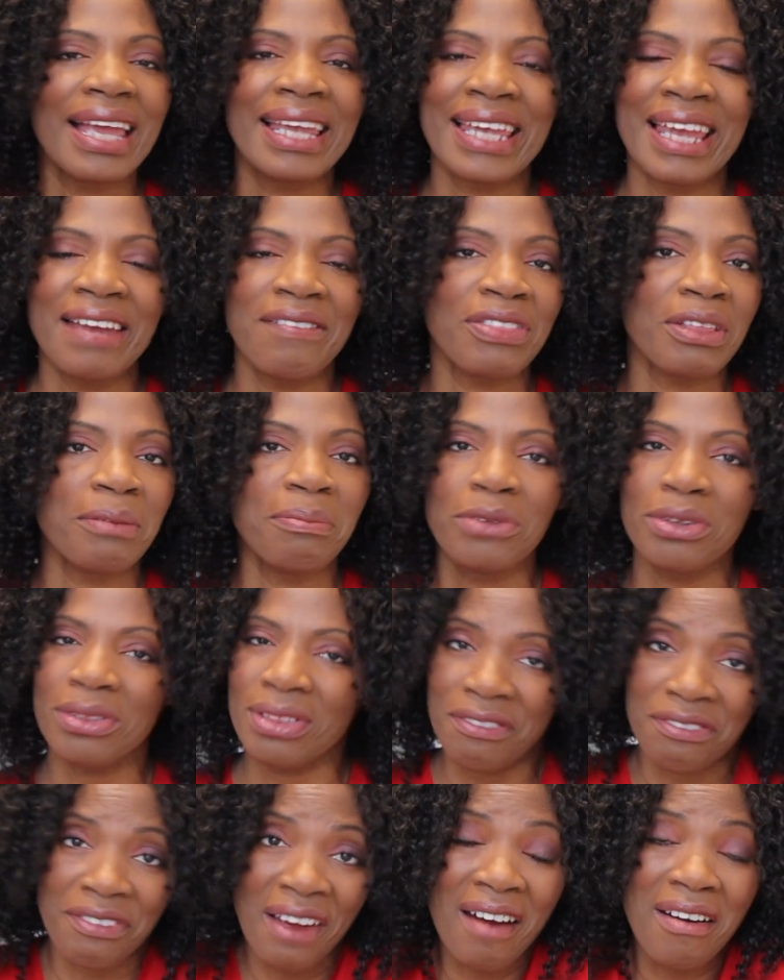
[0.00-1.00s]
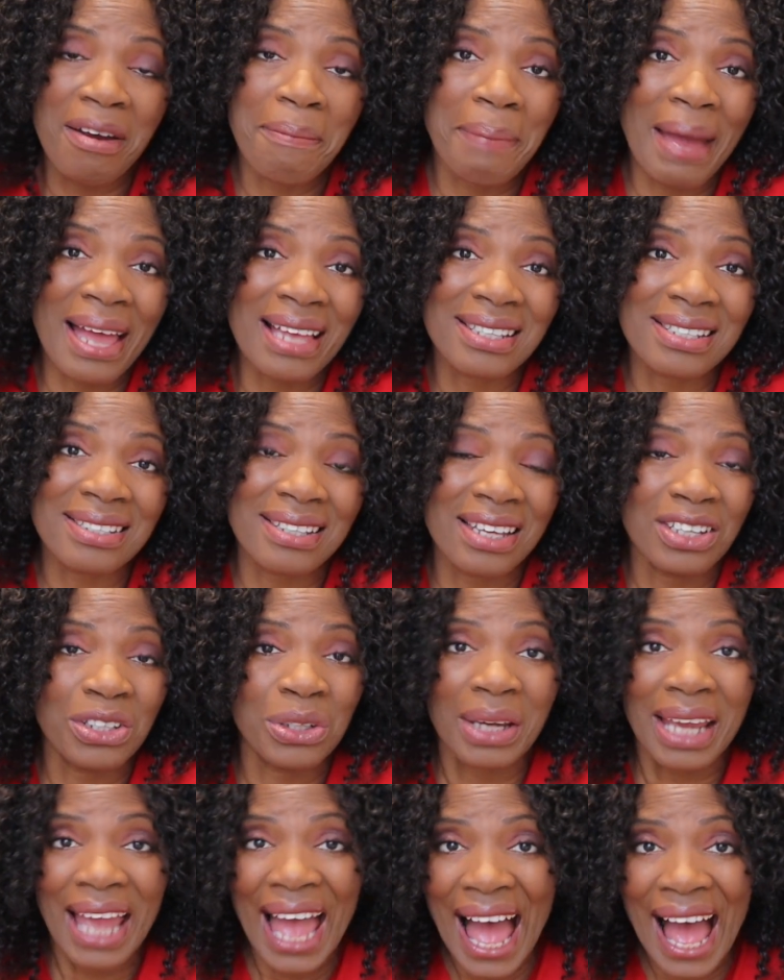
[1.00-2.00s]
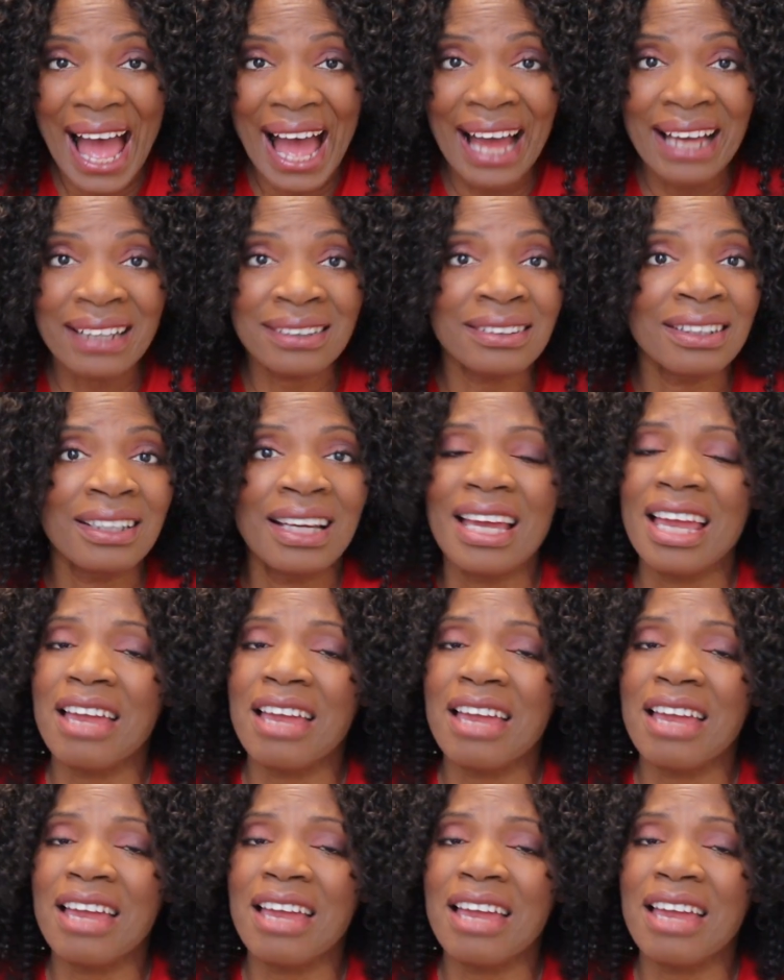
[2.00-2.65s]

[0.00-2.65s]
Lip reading: Give them the very best that you can.